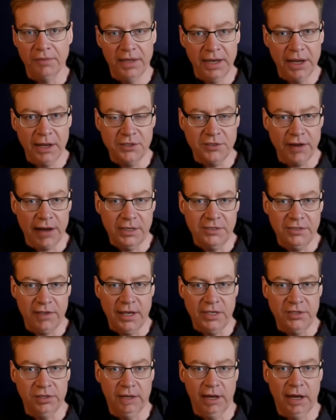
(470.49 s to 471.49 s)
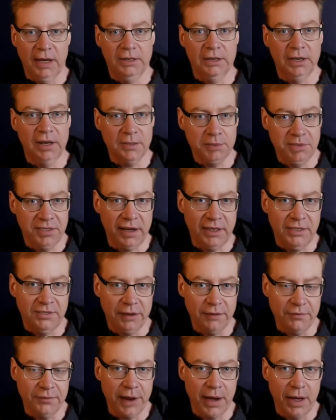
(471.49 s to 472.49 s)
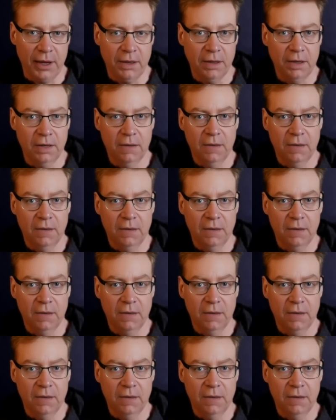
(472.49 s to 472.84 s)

video translation and lip sync software.